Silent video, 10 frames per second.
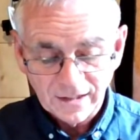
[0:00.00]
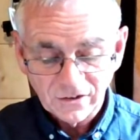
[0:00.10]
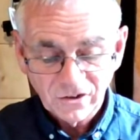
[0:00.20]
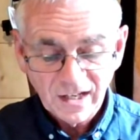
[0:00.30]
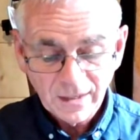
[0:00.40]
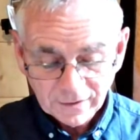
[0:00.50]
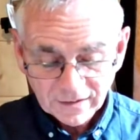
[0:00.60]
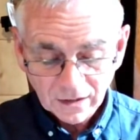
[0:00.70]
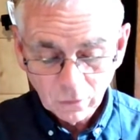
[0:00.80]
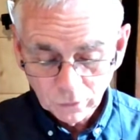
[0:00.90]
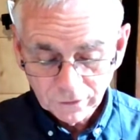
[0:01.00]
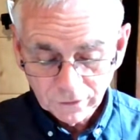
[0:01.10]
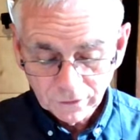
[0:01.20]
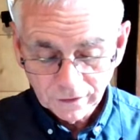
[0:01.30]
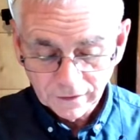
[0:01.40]
NHK media
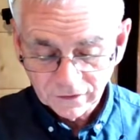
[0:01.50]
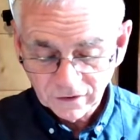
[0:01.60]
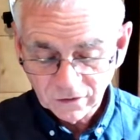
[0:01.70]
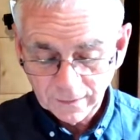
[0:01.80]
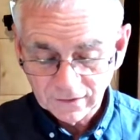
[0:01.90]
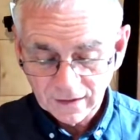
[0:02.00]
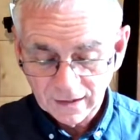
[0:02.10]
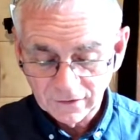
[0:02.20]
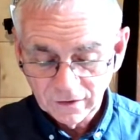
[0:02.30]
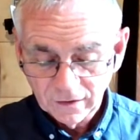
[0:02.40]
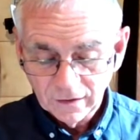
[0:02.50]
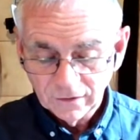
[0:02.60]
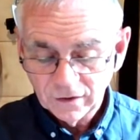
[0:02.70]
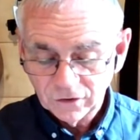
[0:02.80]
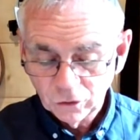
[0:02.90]
quoted the suspect as
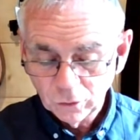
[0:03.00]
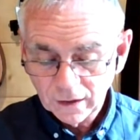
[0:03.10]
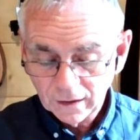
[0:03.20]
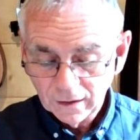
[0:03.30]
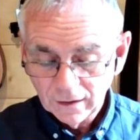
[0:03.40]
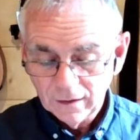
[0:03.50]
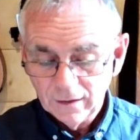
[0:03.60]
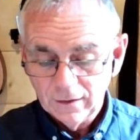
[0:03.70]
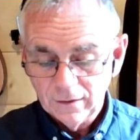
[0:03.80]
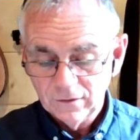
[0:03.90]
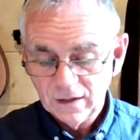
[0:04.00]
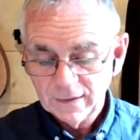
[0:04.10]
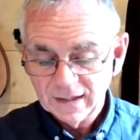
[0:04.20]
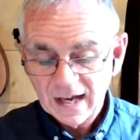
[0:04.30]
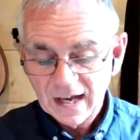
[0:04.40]
Tetsuna
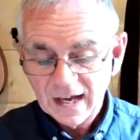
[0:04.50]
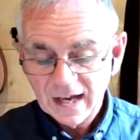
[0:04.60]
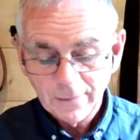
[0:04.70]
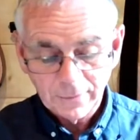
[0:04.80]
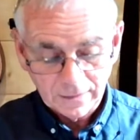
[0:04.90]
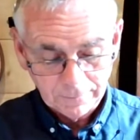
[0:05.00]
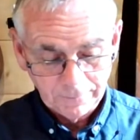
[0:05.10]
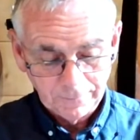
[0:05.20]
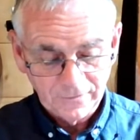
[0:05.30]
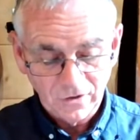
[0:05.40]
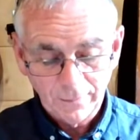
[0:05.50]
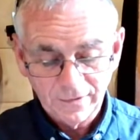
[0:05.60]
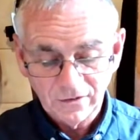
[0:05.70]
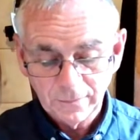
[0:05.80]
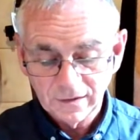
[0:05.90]
Yamagami.
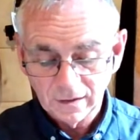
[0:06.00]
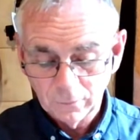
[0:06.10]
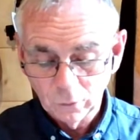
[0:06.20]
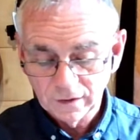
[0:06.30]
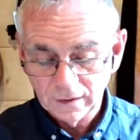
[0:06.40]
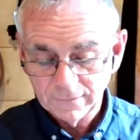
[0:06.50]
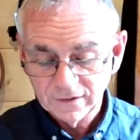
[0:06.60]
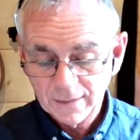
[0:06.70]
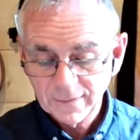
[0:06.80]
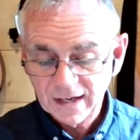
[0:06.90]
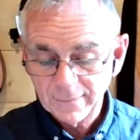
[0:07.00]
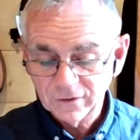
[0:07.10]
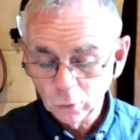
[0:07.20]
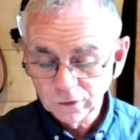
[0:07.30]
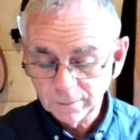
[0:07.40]
Japanese media reported that
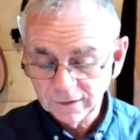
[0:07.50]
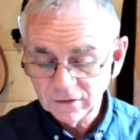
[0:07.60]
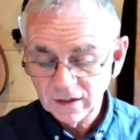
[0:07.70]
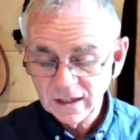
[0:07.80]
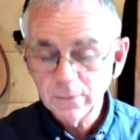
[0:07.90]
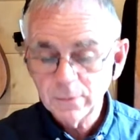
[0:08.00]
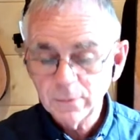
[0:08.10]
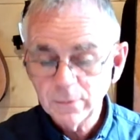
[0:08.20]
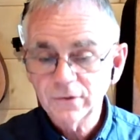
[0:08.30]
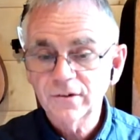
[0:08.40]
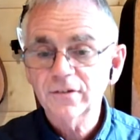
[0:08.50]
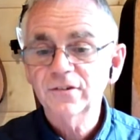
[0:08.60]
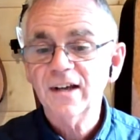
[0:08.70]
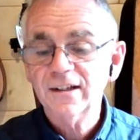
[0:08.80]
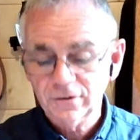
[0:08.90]
Yamagami told the police he was
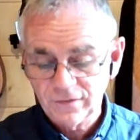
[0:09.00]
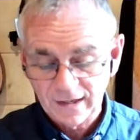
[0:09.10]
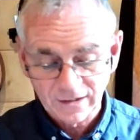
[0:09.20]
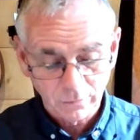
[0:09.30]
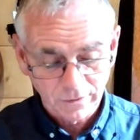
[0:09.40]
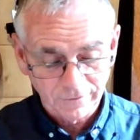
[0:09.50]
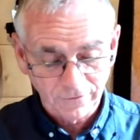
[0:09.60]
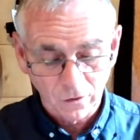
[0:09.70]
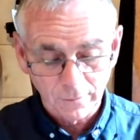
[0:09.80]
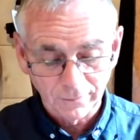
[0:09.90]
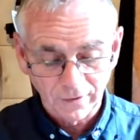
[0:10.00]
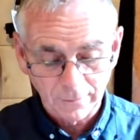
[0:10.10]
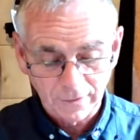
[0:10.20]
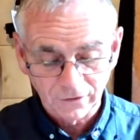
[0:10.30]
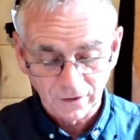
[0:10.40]
dissatisfied with the former
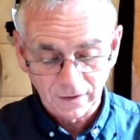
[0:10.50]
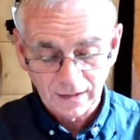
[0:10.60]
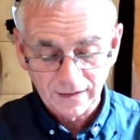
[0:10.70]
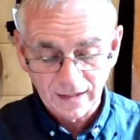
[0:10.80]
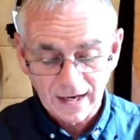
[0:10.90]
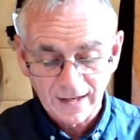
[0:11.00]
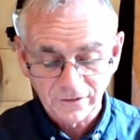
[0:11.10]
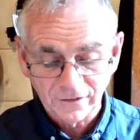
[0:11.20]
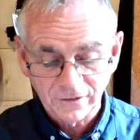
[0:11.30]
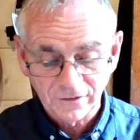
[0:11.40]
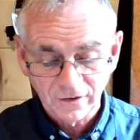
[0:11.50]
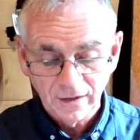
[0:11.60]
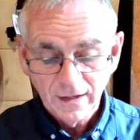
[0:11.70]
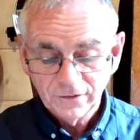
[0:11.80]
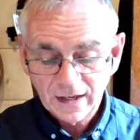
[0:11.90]
Prime Minister and had
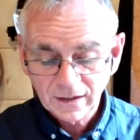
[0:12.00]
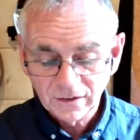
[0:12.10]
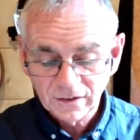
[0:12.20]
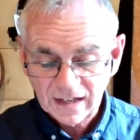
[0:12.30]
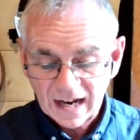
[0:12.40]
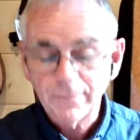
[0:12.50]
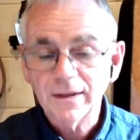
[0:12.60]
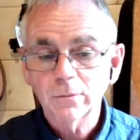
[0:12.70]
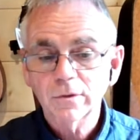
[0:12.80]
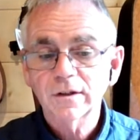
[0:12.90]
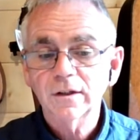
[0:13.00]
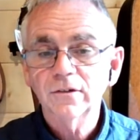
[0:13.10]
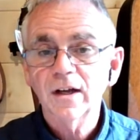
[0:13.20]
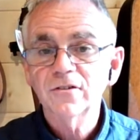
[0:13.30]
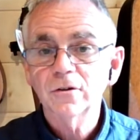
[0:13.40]
targeted Abe with the
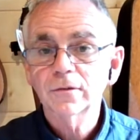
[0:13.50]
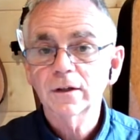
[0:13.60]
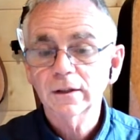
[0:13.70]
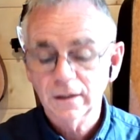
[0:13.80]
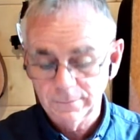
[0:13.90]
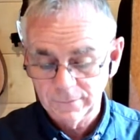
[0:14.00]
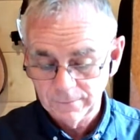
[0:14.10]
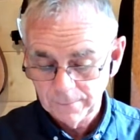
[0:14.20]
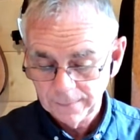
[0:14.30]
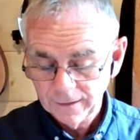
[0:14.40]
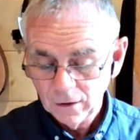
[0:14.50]
intention of killing him.